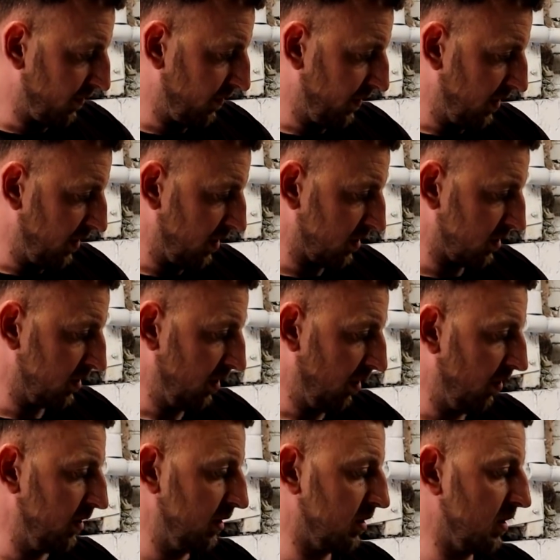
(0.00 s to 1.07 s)
of the 1st,
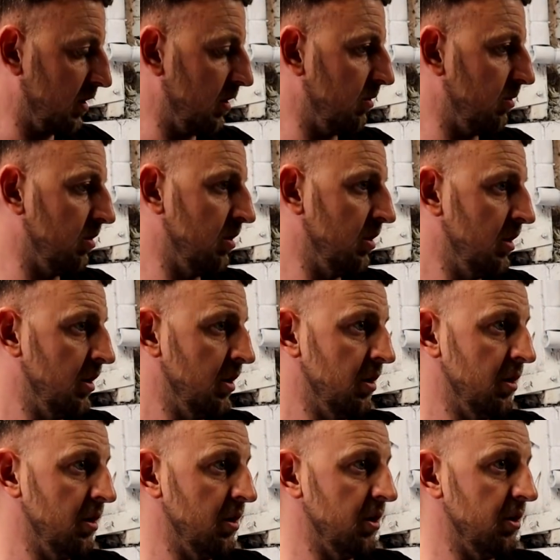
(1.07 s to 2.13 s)
90. So
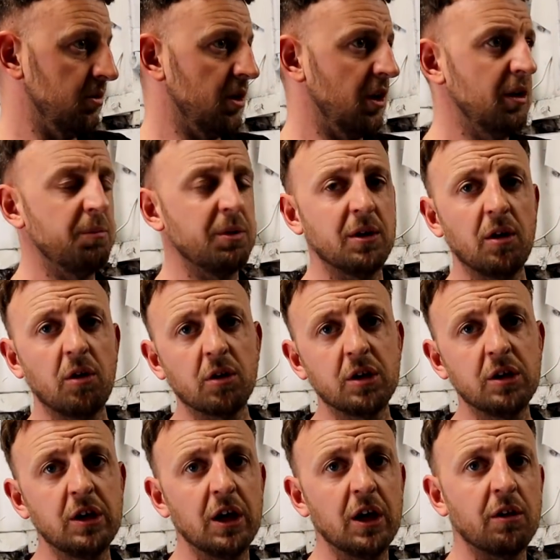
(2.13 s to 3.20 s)
it'd only been
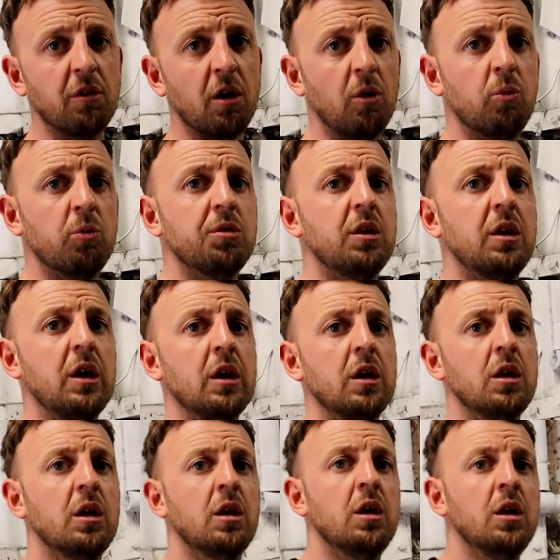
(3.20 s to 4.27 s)
like a year old, wouldn't it?